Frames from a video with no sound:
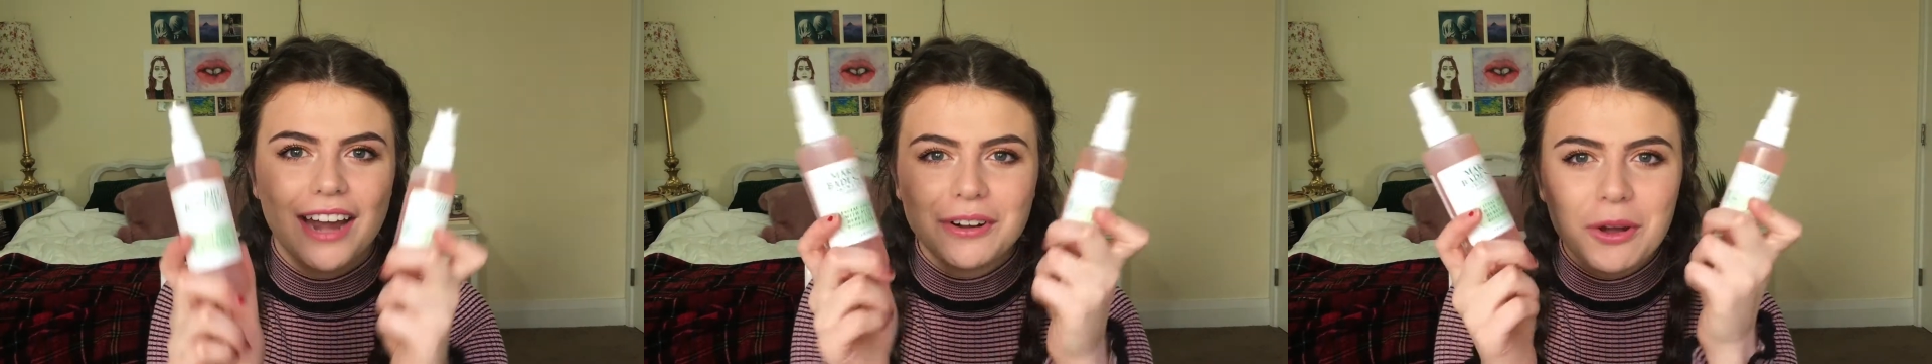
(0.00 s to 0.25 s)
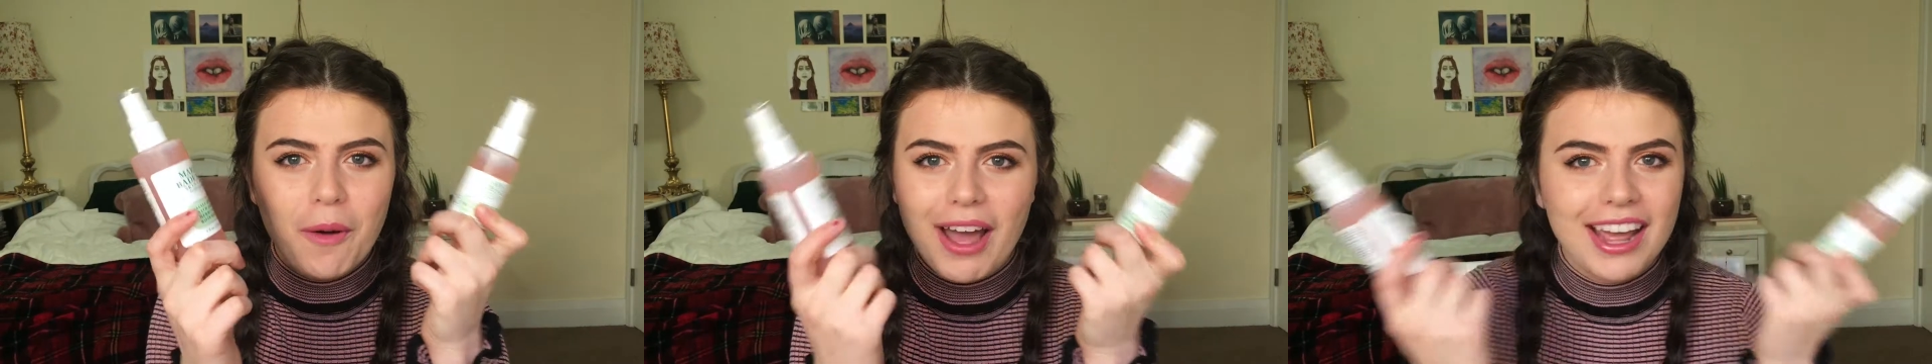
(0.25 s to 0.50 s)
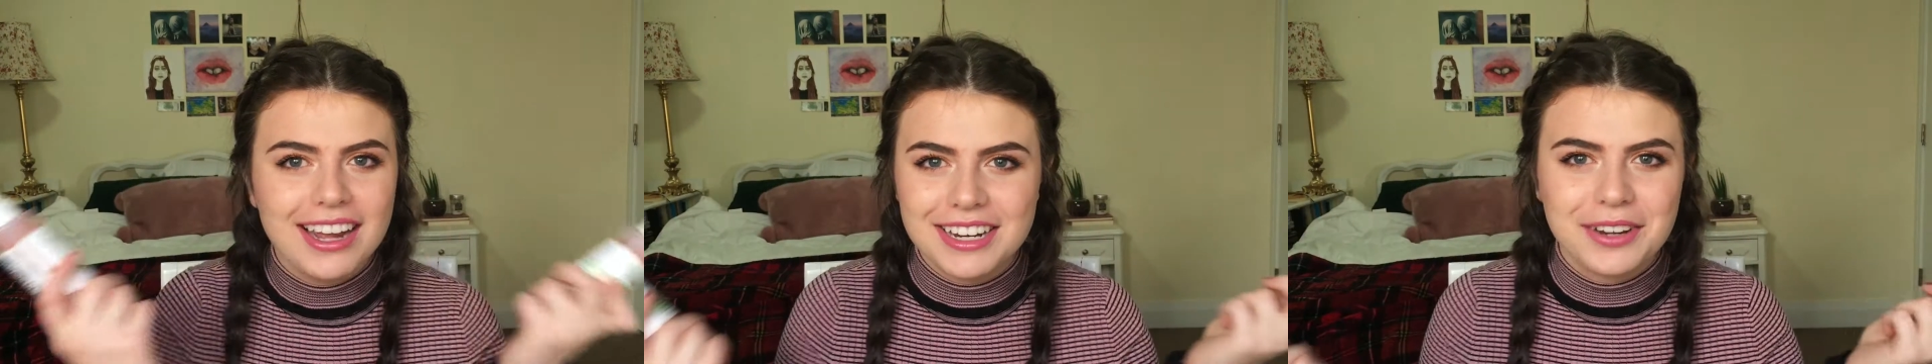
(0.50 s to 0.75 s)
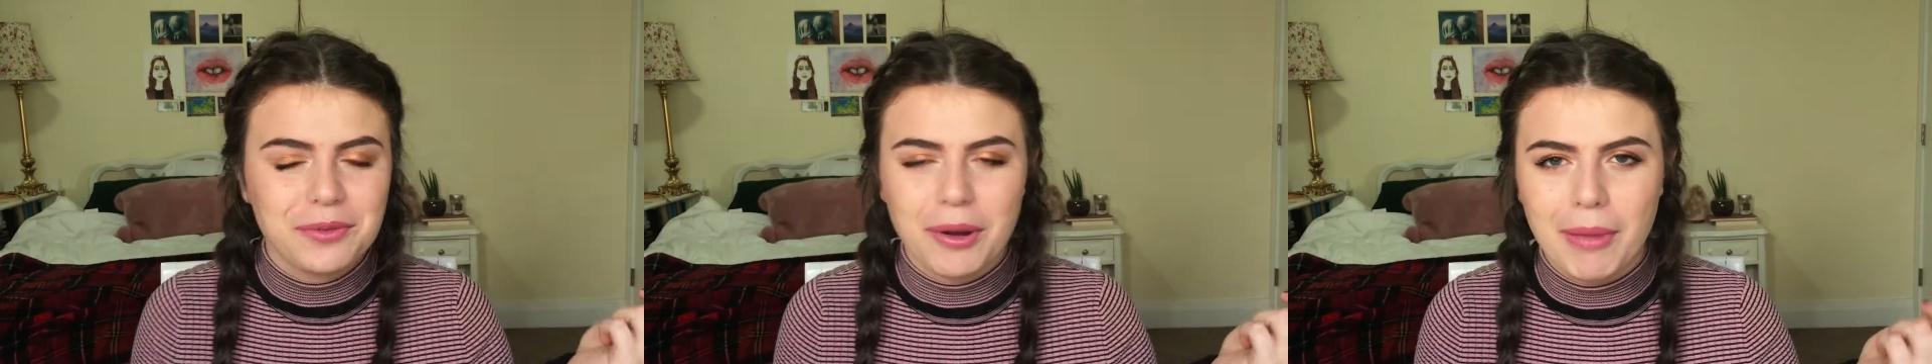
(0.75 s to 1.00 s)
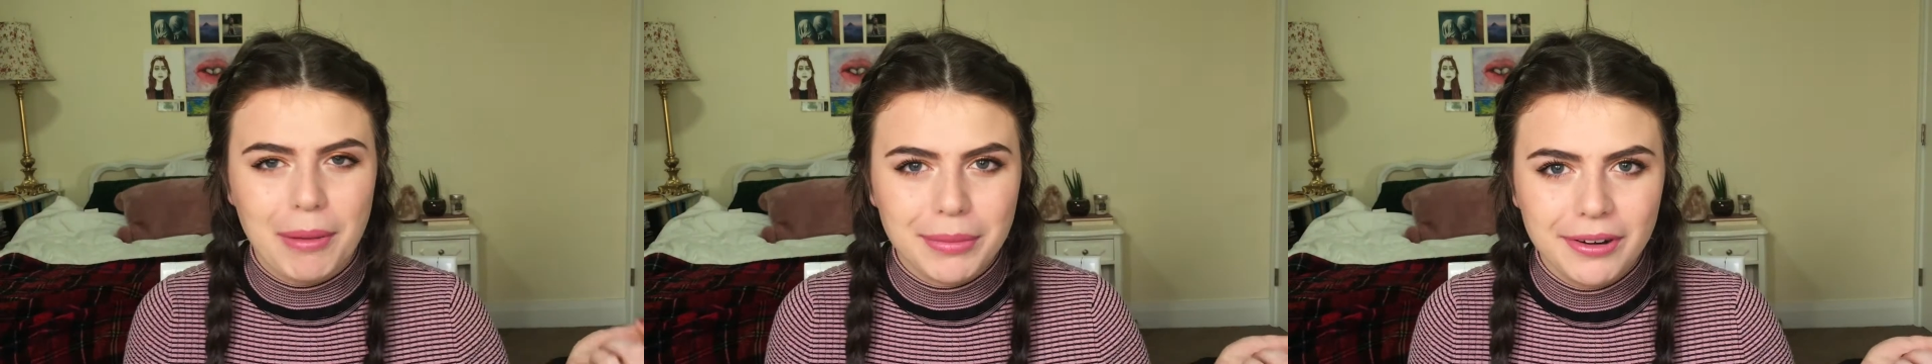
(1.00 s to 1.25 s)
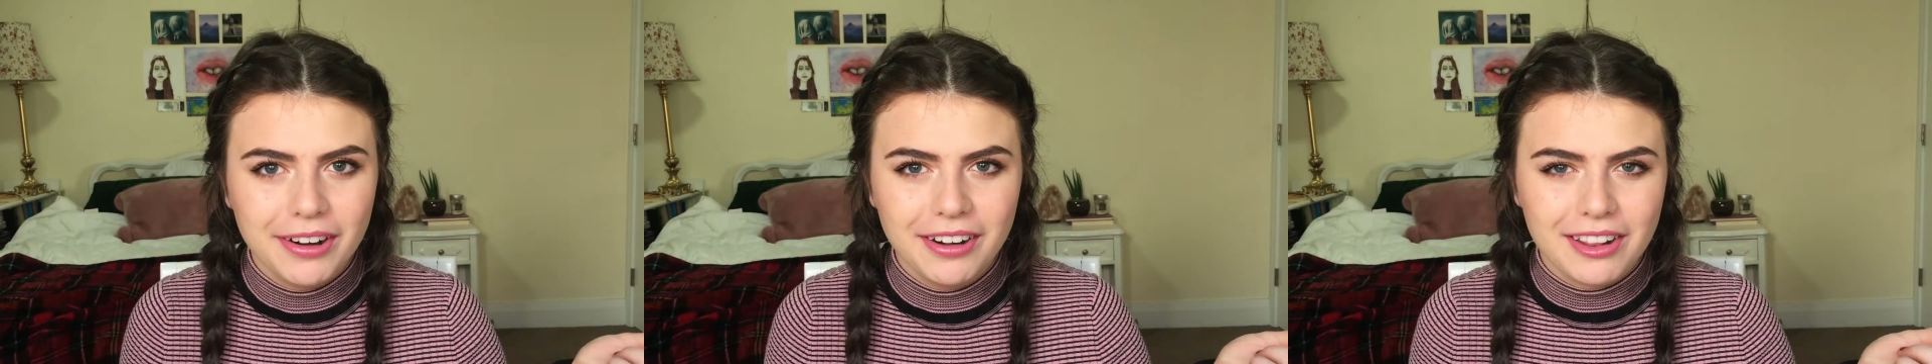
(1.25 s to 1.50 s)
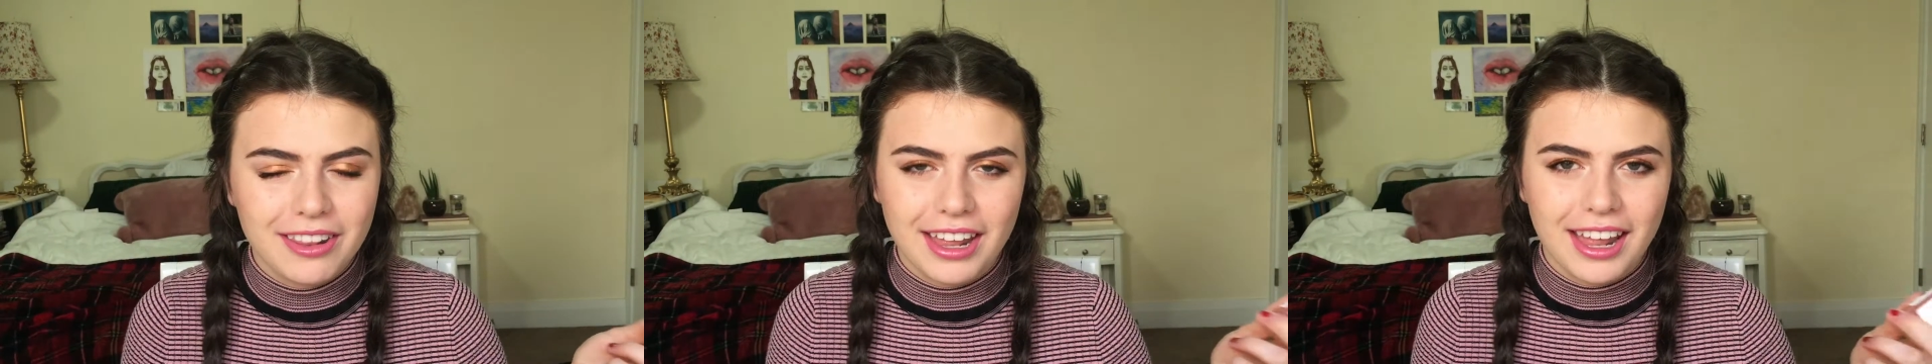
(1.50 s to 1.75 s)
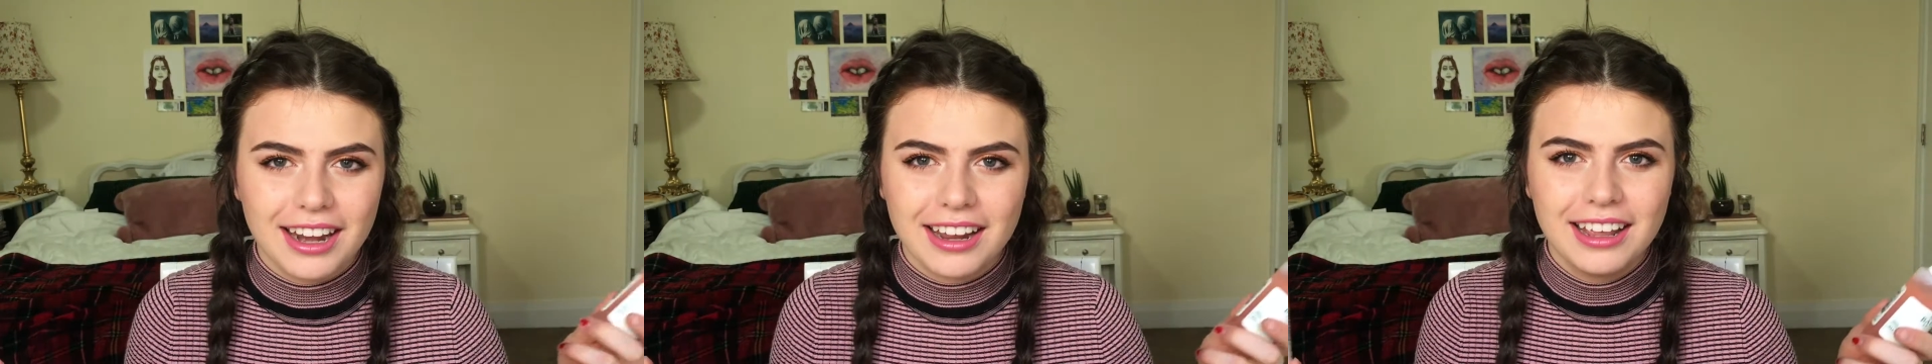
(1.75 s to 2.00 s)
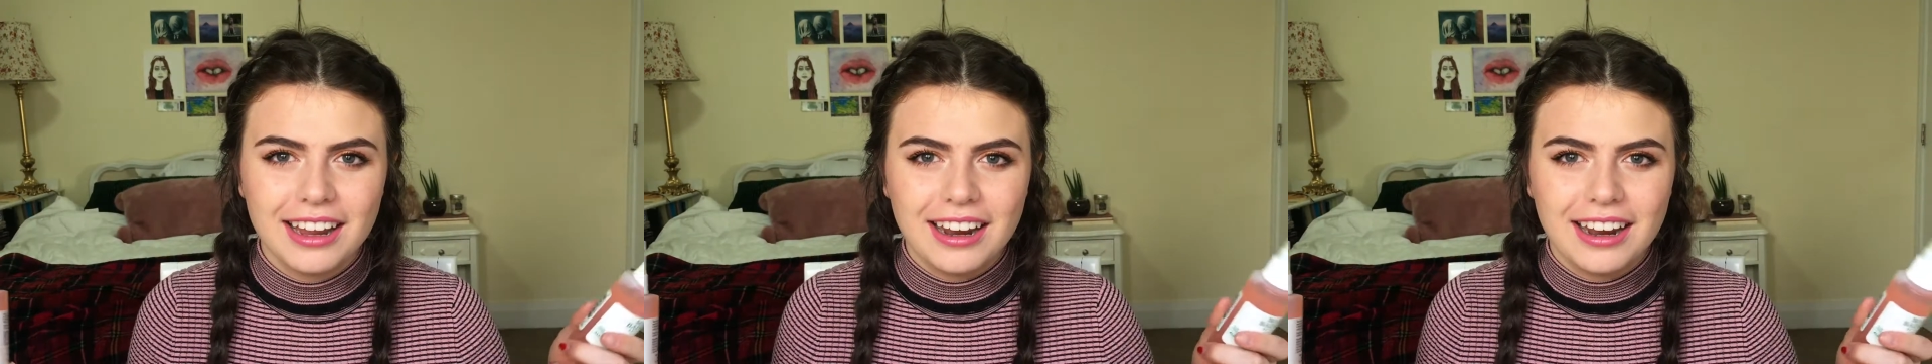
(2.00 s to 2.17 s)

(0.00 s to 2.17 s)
I don't know why I didn't remember that